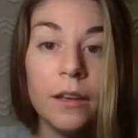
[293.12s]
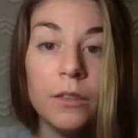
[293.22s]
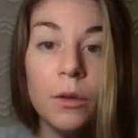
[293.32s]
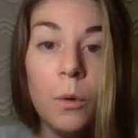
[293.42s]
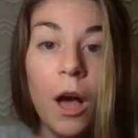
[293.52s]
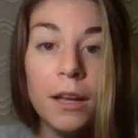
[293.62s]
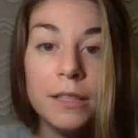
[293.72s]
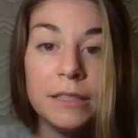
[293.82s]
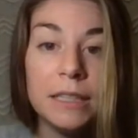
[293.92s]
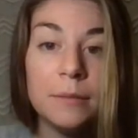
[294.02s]
The walk
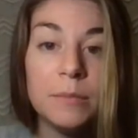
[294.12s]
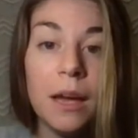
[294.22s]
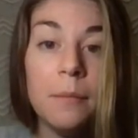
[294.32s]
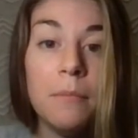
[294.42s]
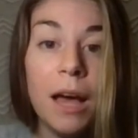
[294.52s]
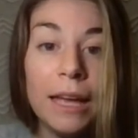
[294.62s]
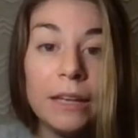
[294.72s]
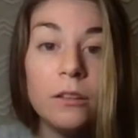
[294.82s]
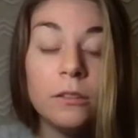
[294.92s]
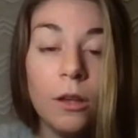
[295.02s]
seemed a
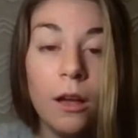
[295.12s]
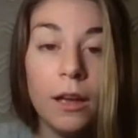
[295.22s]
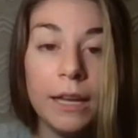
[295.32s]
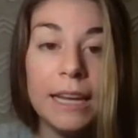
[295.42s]
mile long,